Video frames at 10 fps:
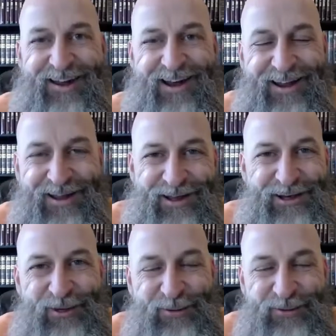
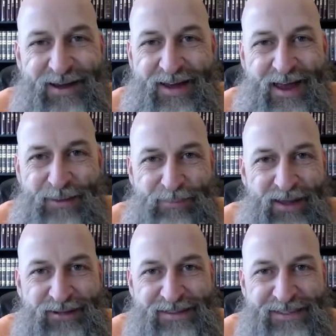Hallelujah and
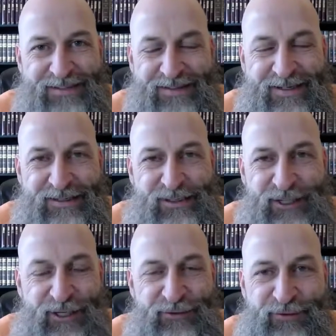blessings in
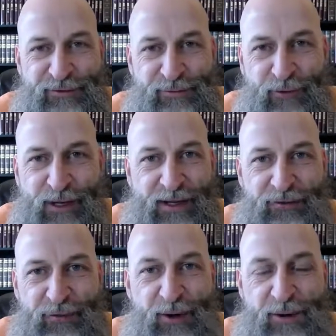Jesus,
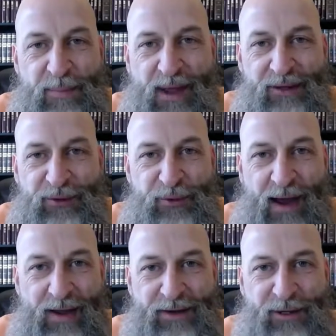friends. Welcome back to
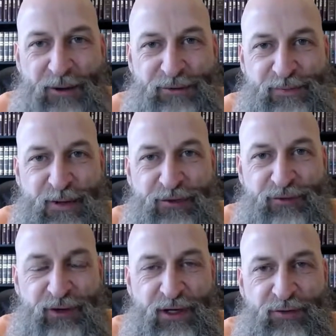Hayakadosh
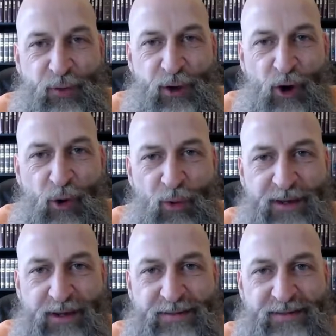Ministries, where
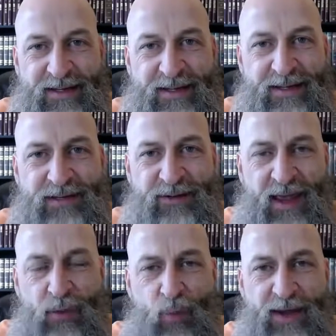holiness is
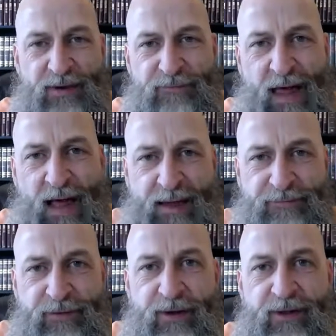a way of
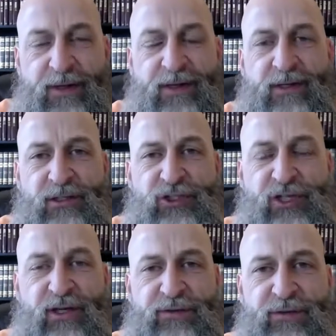life.
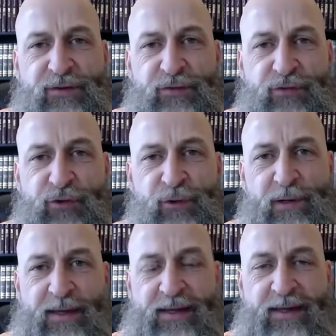Jesus is
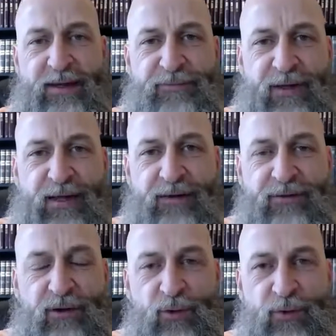truly King of Kings
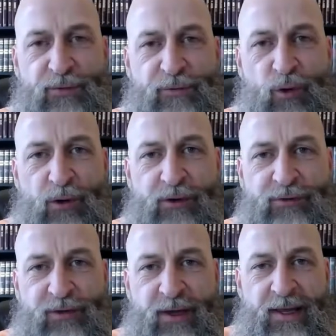and Lord of
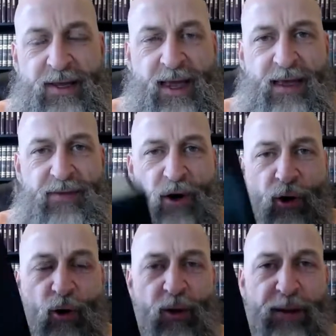Lords, and the
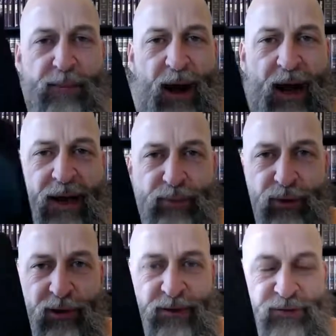Holy
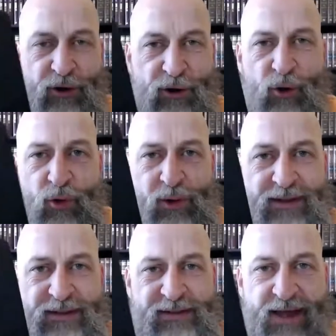Bible is our only
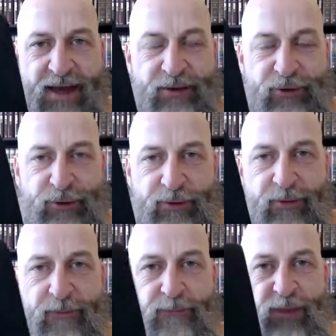standard
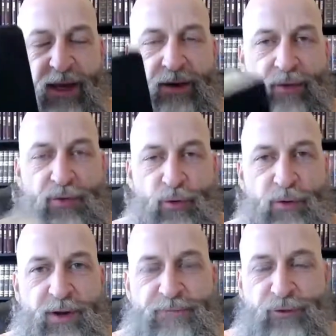and
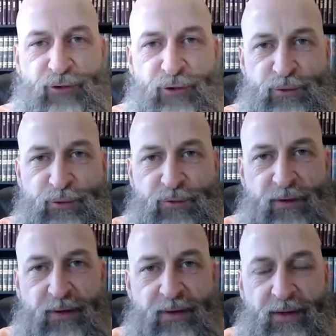authority for truth.
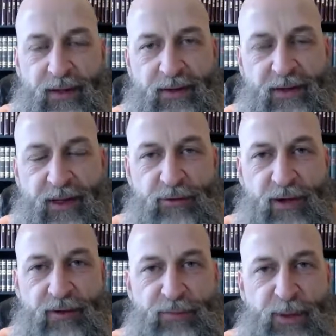And together,
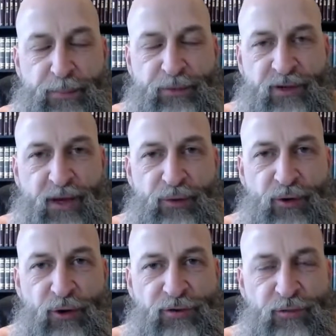God's people say with
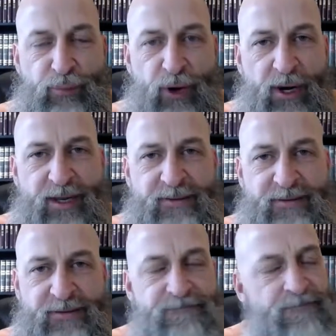hearts of
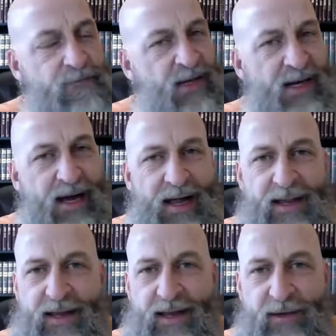praise,
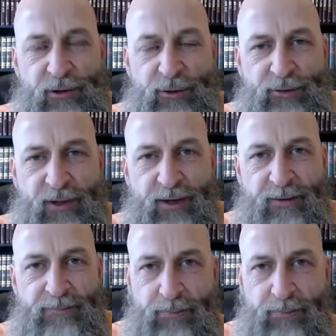Hallelujah.